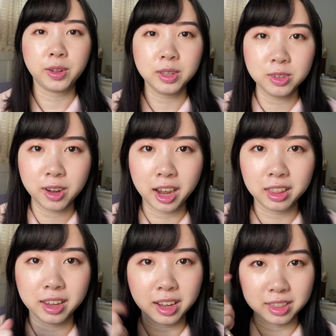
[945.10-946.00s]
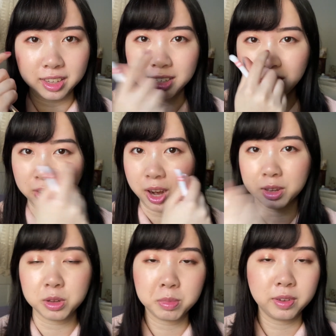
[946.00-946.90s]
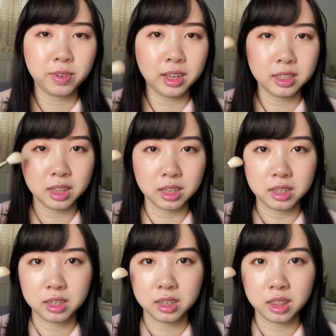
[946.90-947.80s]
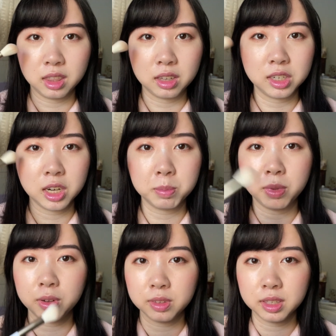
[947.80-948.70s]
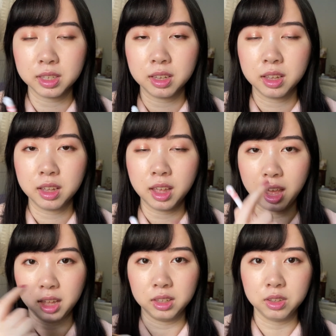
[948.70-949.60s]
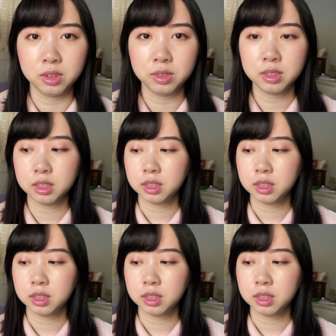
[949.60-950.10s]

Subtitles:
I only do highlight on these three areas of my face, the cheekbones and the nose.